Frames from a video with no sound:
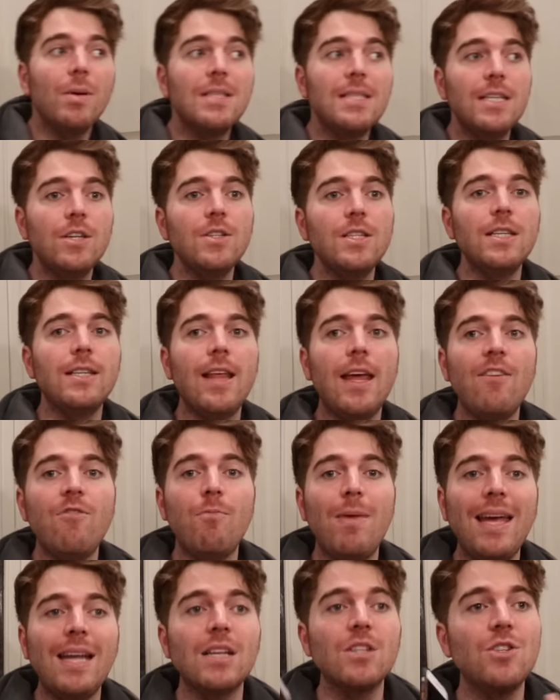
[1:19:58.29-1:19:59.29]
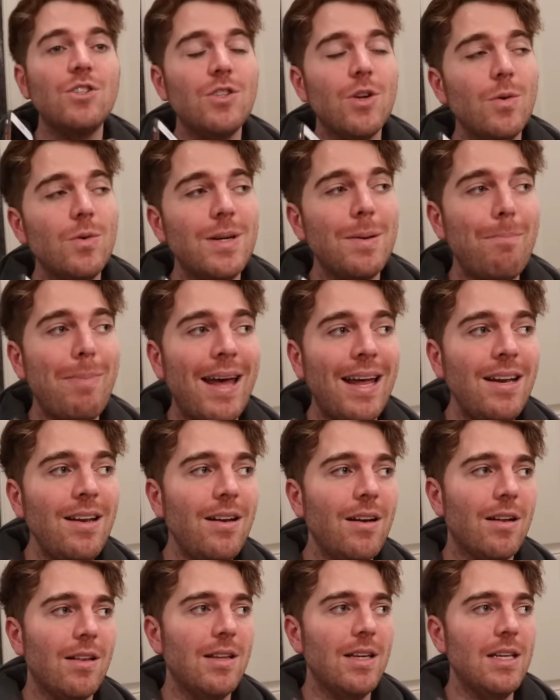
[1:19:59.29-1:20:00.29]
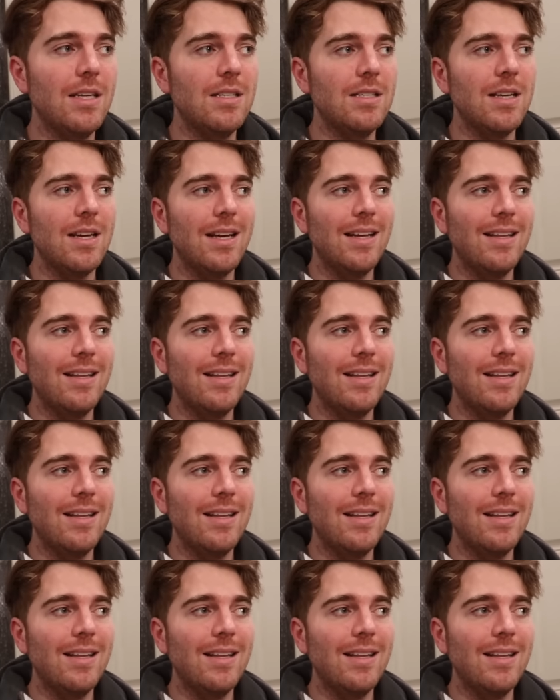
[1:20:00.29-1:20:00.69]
but seriously, they've made us so dependent on these